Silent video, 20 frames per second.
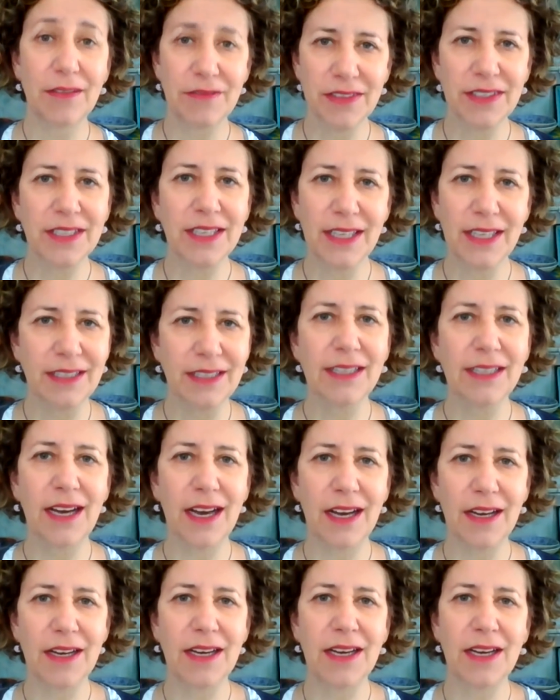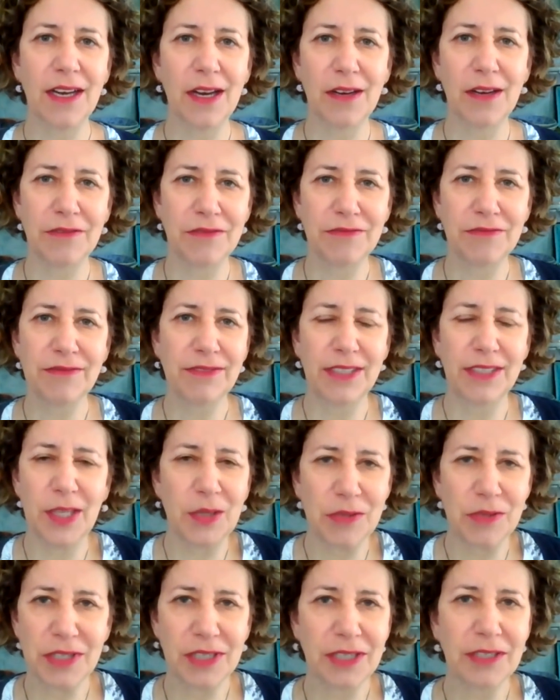of, uh, of
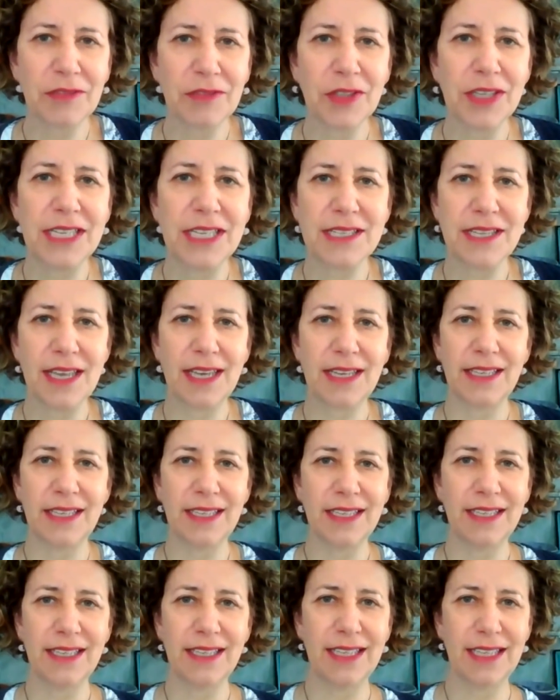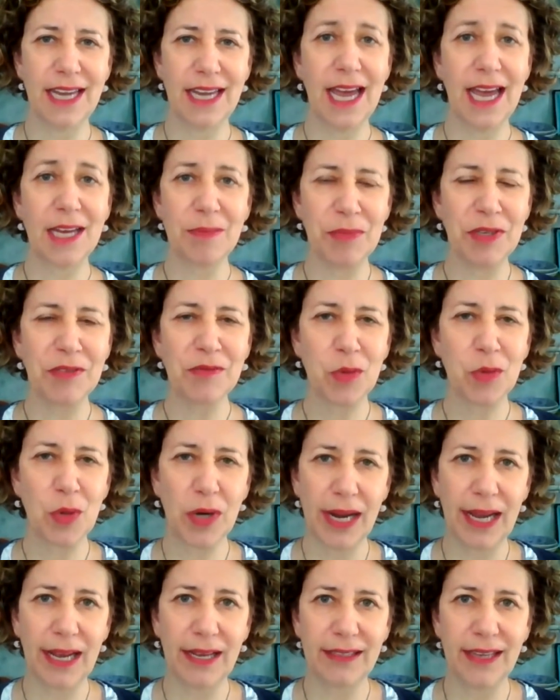you know deliveries that it, it had
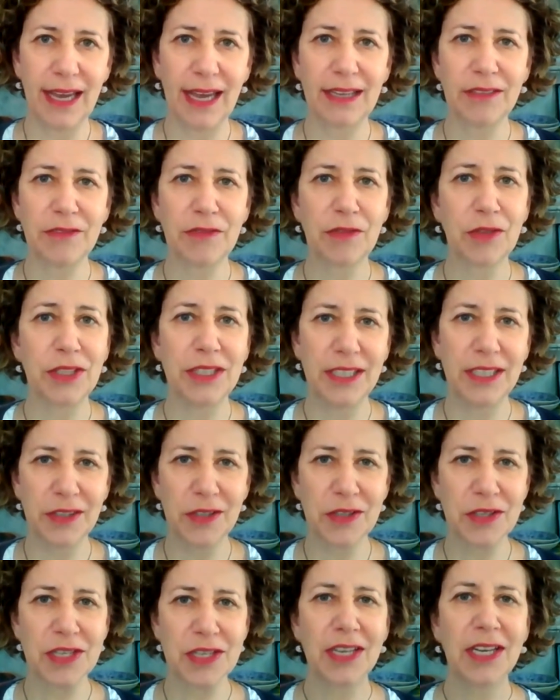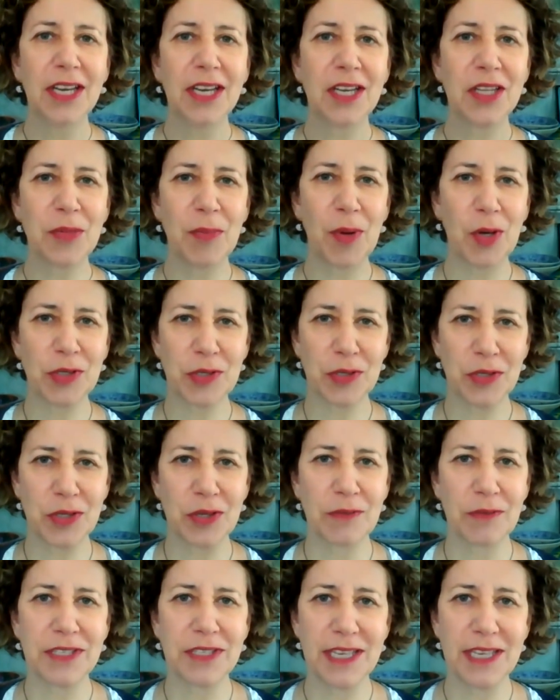beforehand and for years the postal
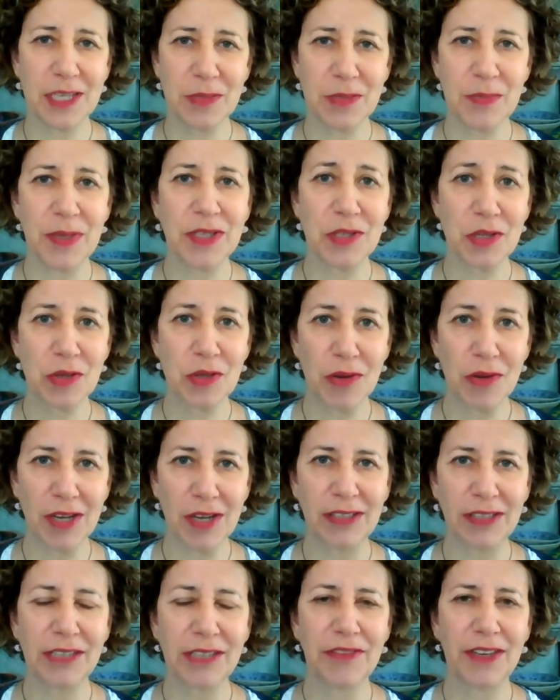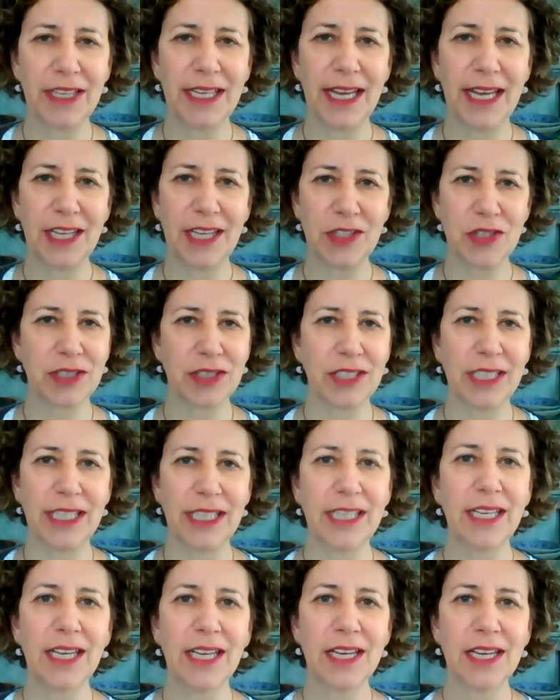service has been struggling
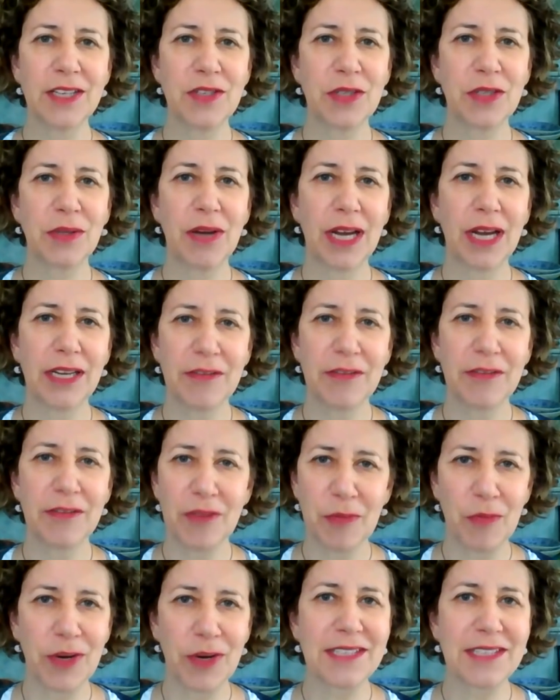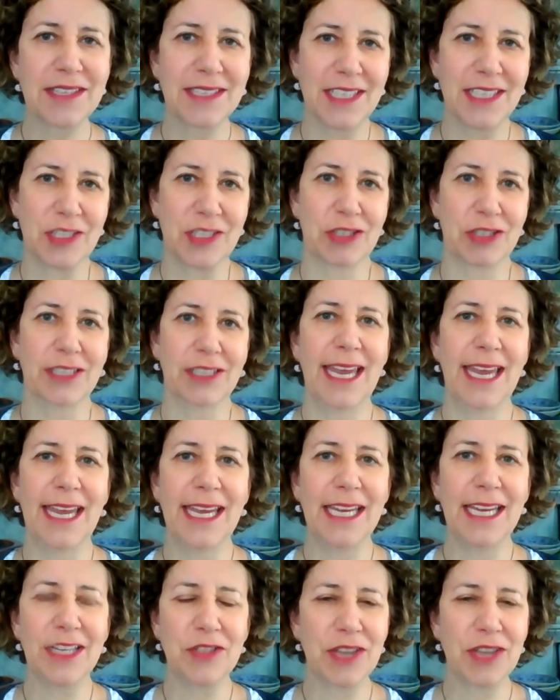financially to kind of embrace the digital
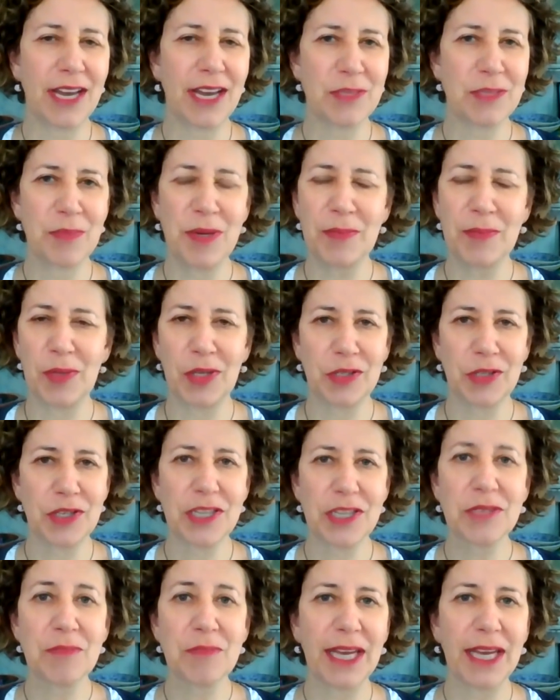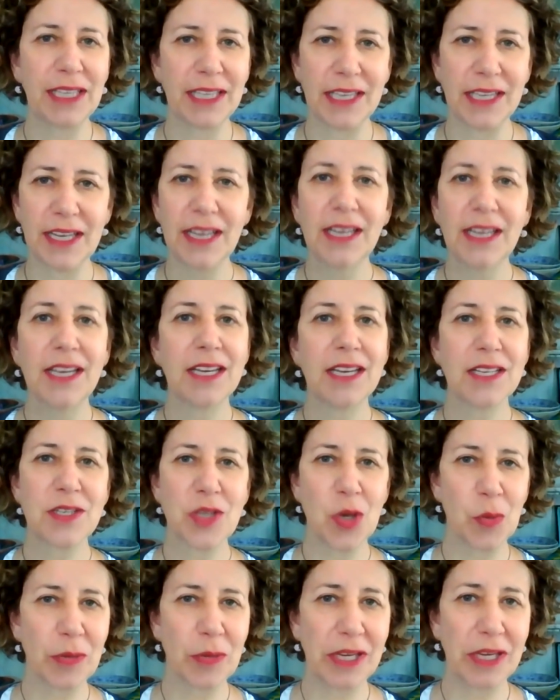age as people are just mailing
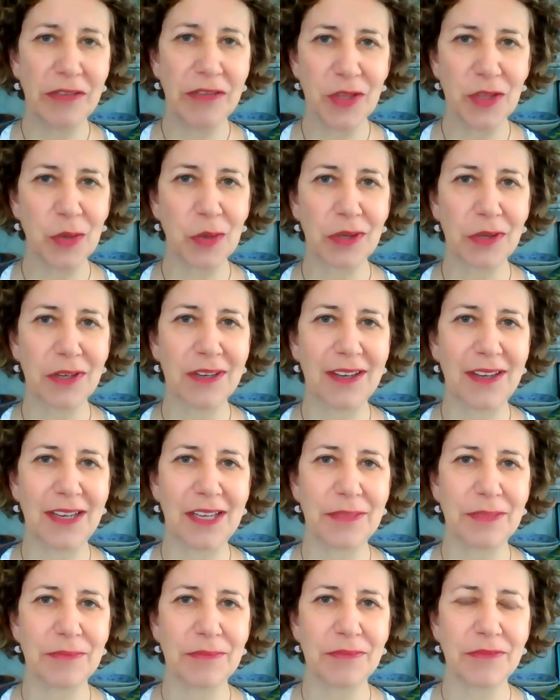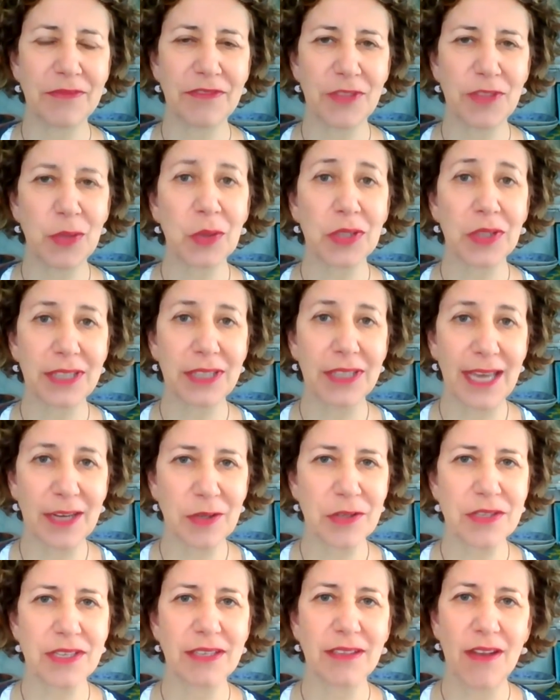so many fewer um, fewer
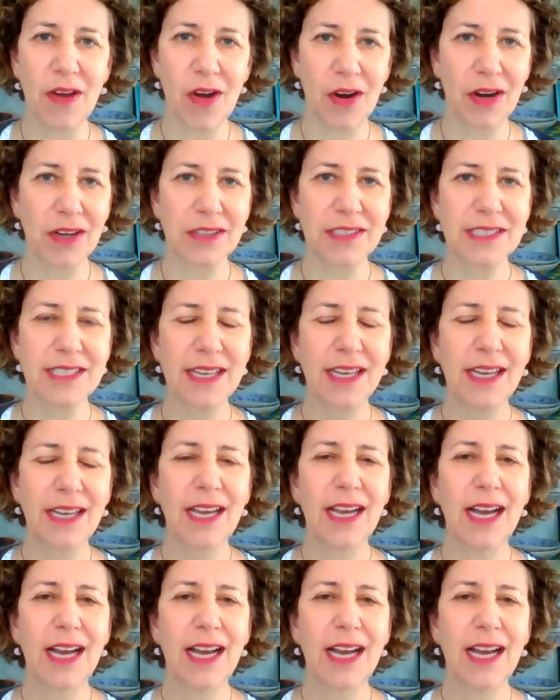letters and cards